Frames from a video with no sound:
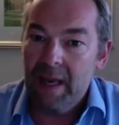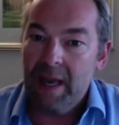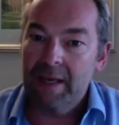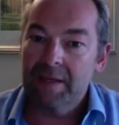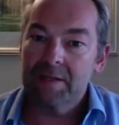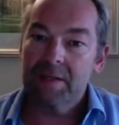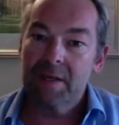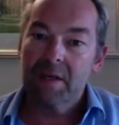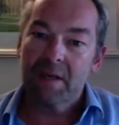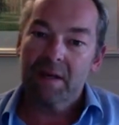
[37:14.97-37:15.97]
And
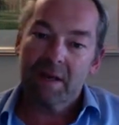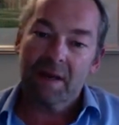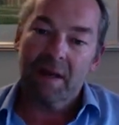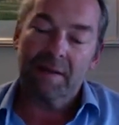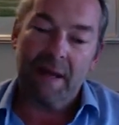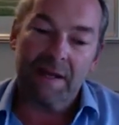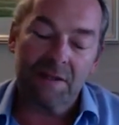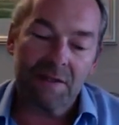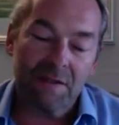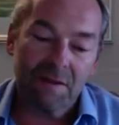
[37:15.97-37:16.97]
that
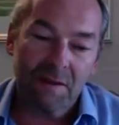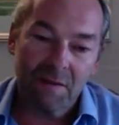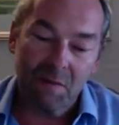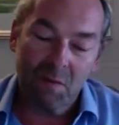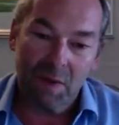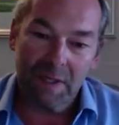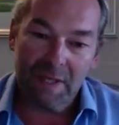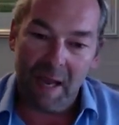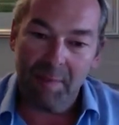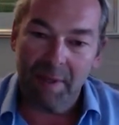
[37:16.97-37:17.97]
is what
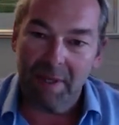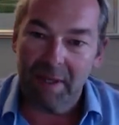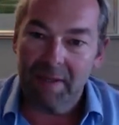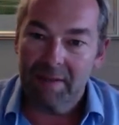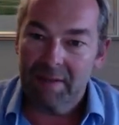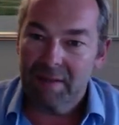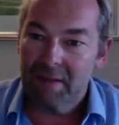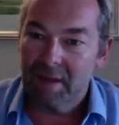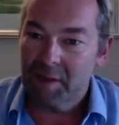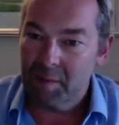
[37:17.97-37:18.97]
is happening
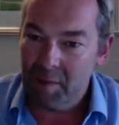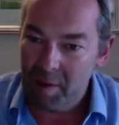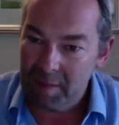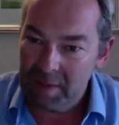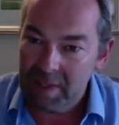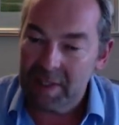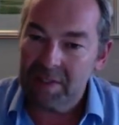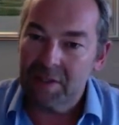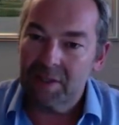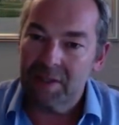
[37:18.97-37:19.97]
at the moment,
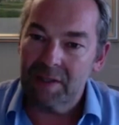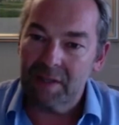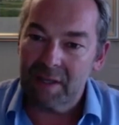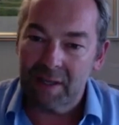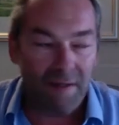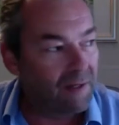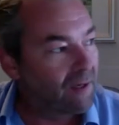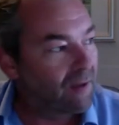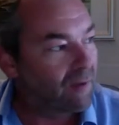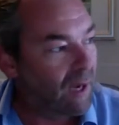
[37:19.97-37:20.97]
is that
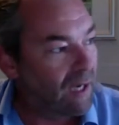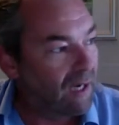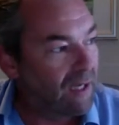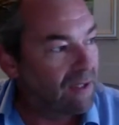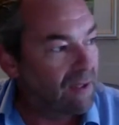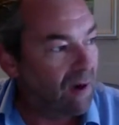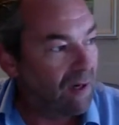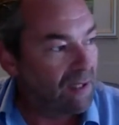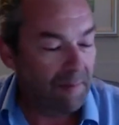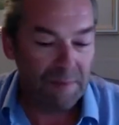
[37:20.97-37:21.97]
the regulators
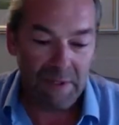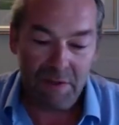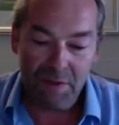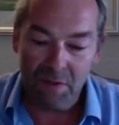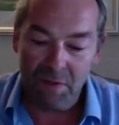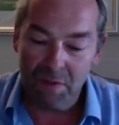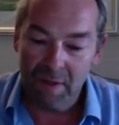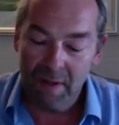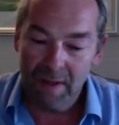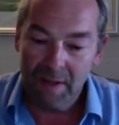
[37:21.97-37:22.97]
are attempting to
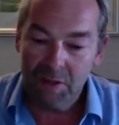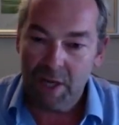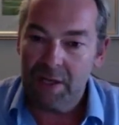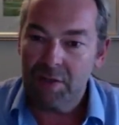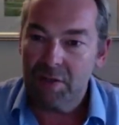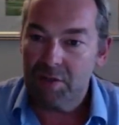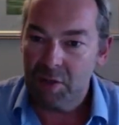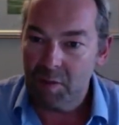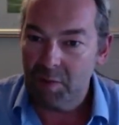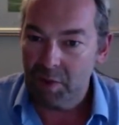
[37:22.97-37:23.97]
change
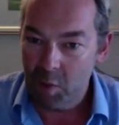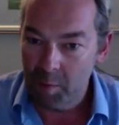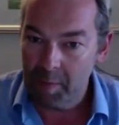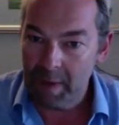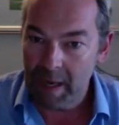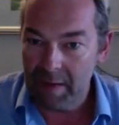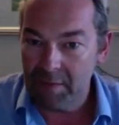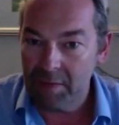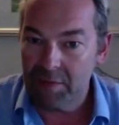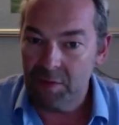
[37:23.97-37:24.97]
consumer and corporate
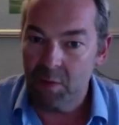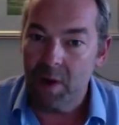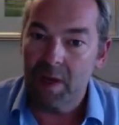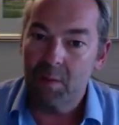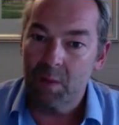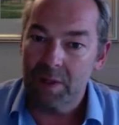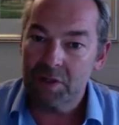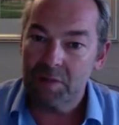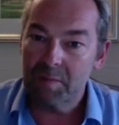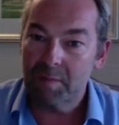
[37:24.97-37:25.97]
behavior through the way in
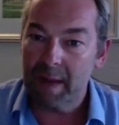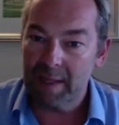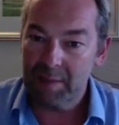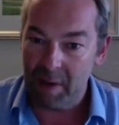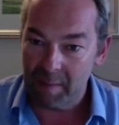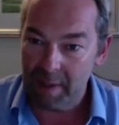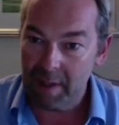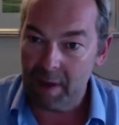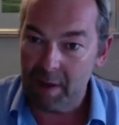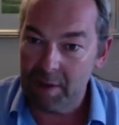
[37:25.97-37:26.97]
which banks might be
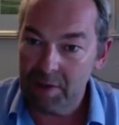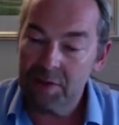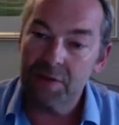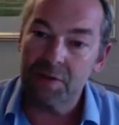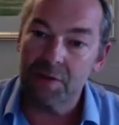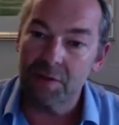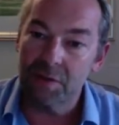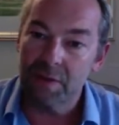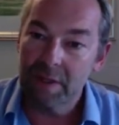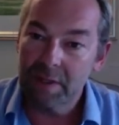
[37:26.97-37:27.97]
encouraged
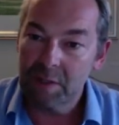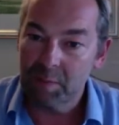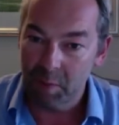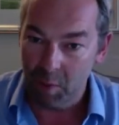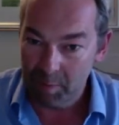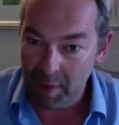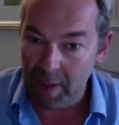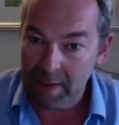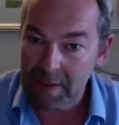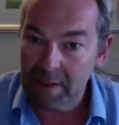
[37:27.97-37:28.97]
to deploy
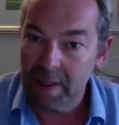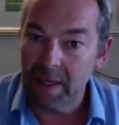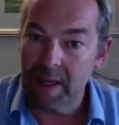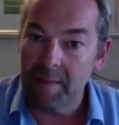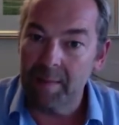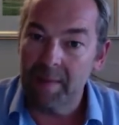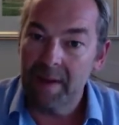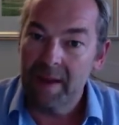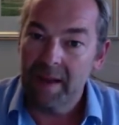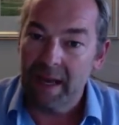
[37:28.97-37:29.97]
product, and
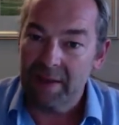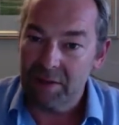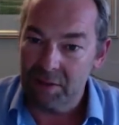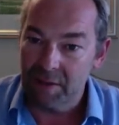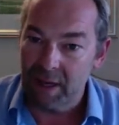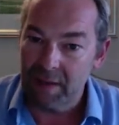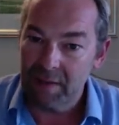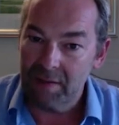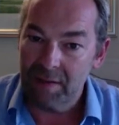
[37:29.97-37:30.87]
to do that